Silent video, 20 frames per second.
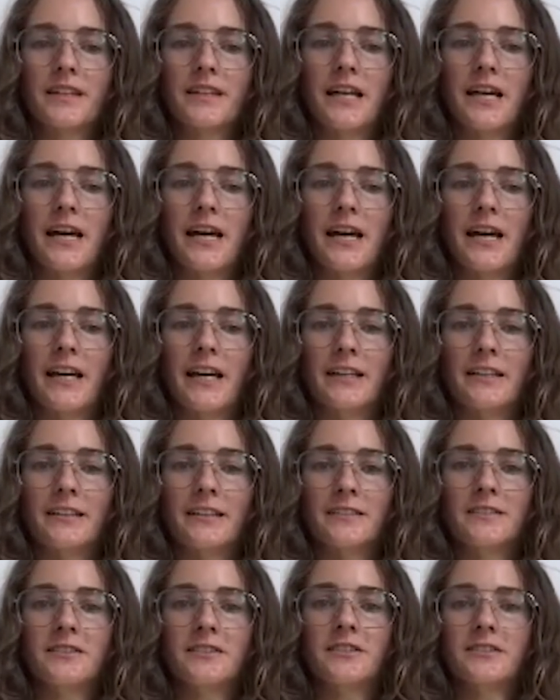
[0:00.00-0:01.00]

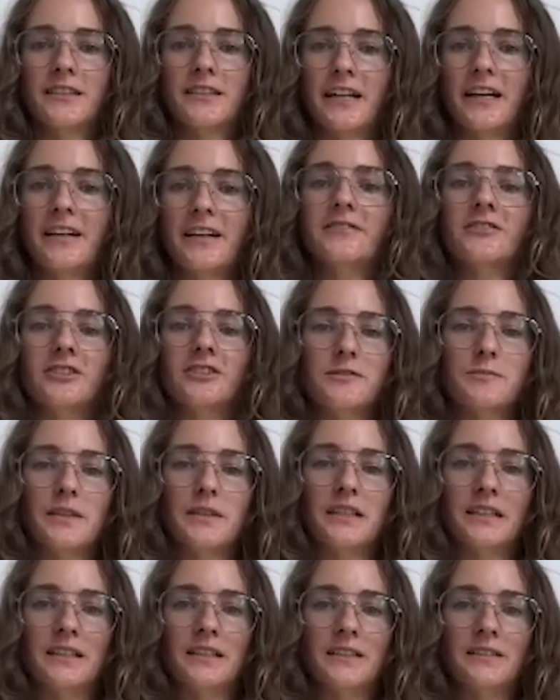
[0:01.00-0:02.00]
and yeah, just
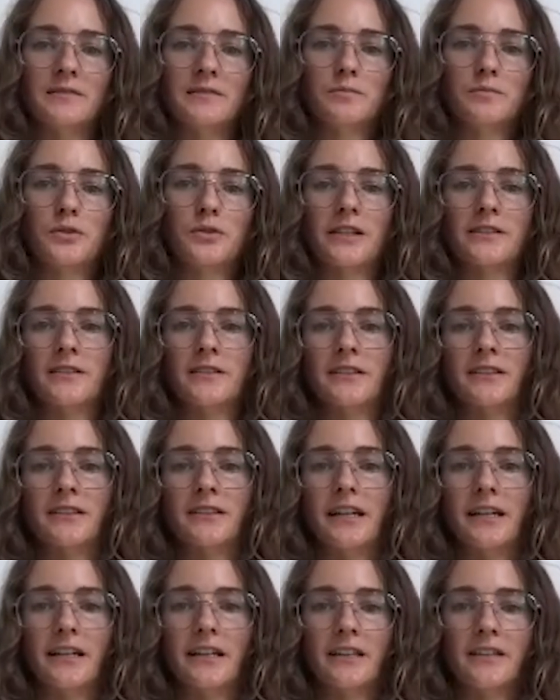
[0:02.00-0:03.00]
being present
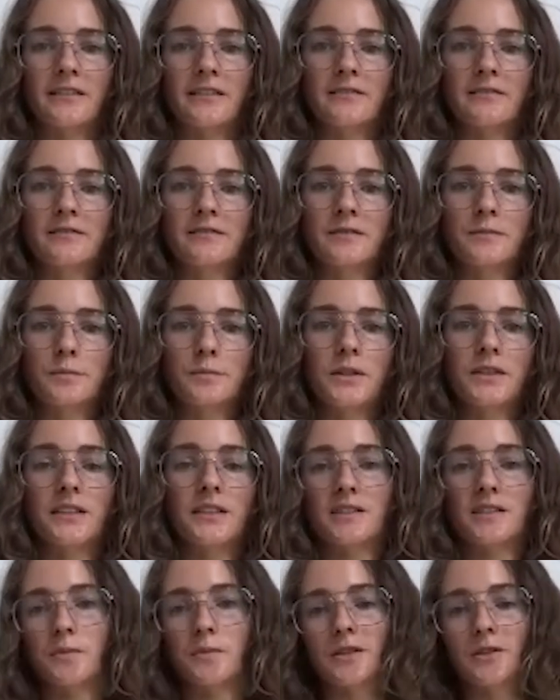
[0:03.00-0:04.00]
and
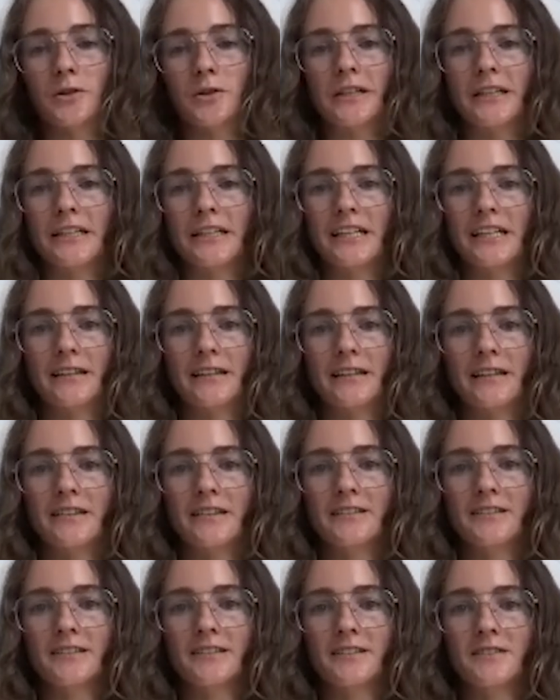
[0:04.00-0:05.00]
participatory in
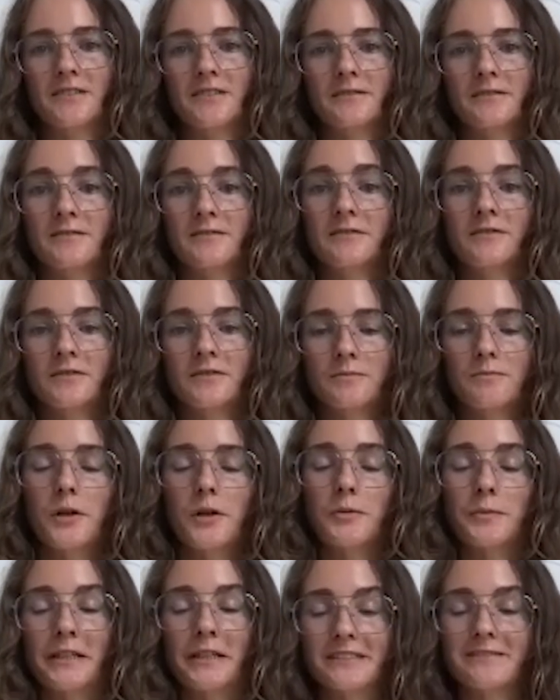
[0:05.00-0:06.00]
this
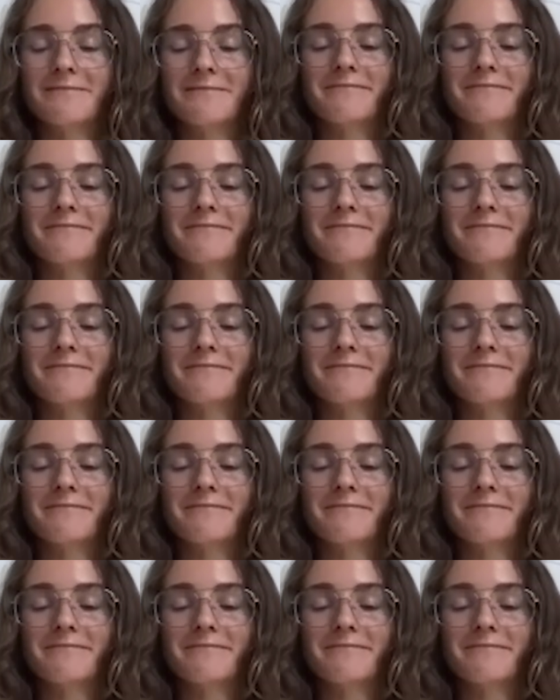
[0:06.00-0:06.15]
moment.